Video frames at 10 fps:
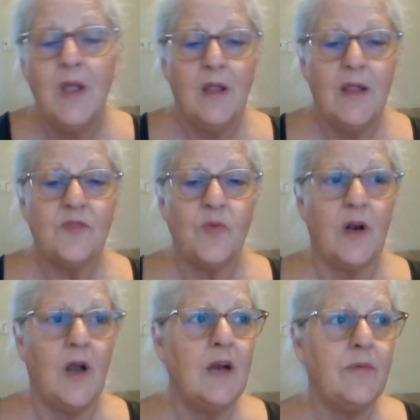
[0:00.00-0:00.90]
That's what a
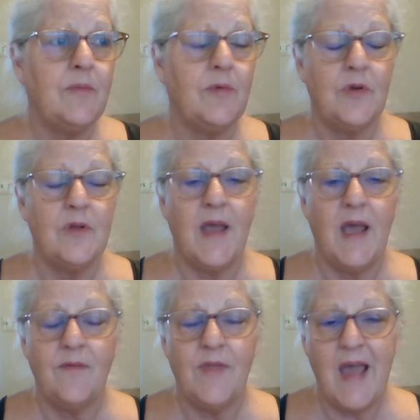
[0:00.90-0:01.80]
lot of people do. They
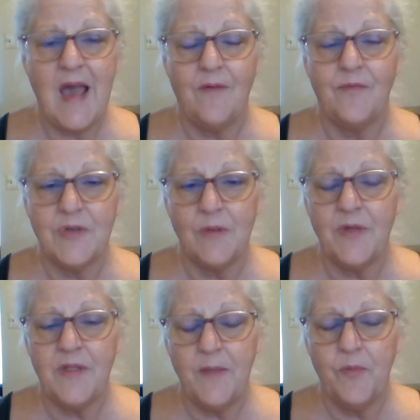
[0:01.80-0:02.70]
have
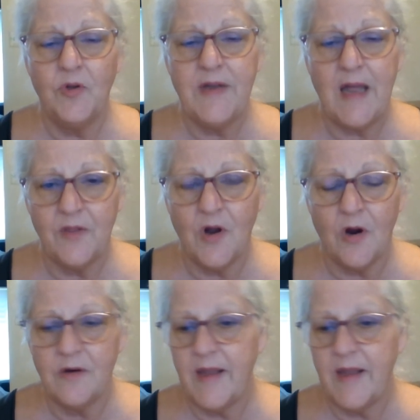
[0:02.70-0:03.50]
something they pulled out of the garden.